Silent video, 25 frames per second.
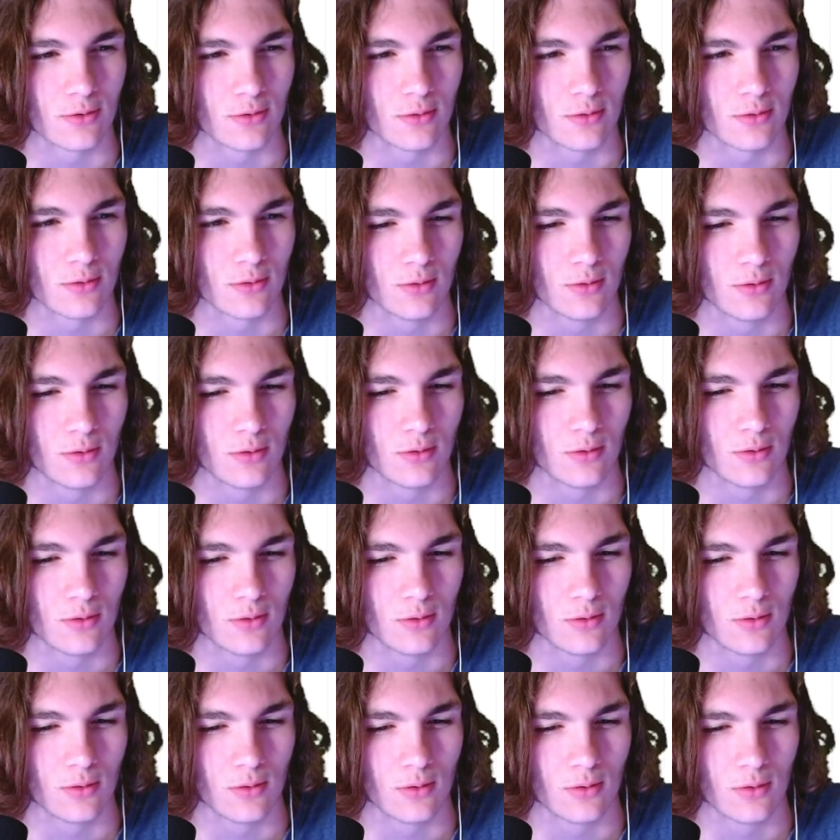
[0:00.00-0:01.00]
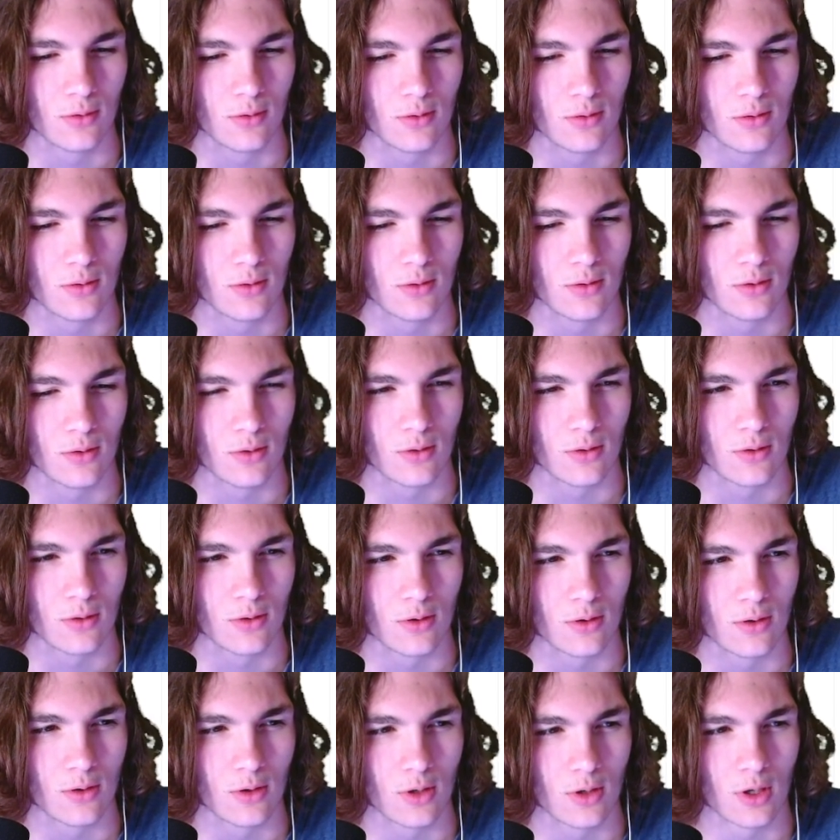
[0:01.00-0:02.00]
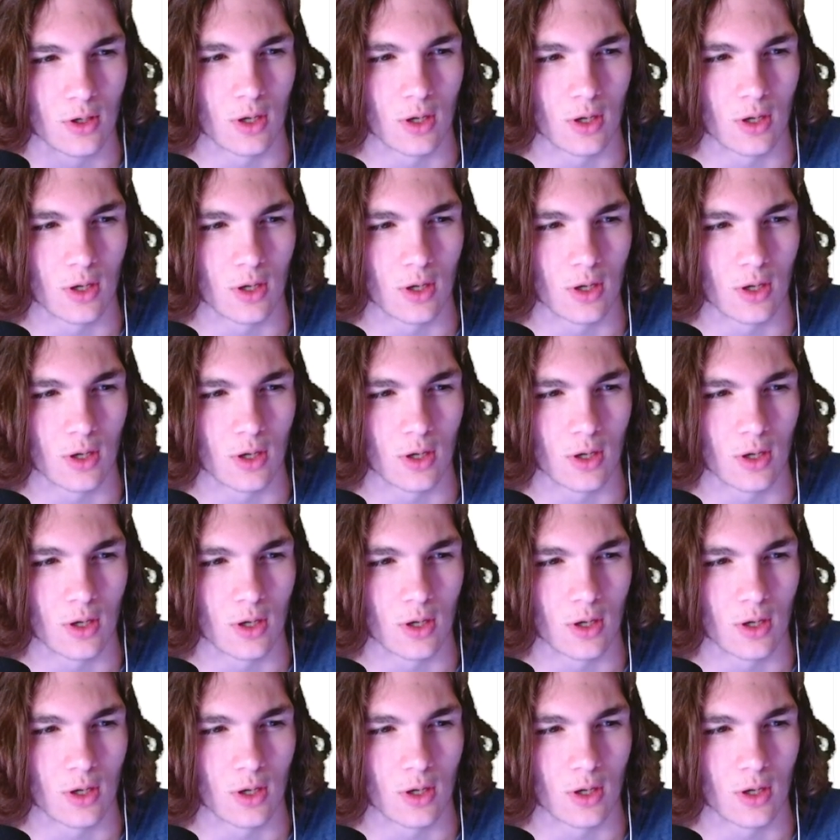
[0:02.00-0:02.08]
(silence)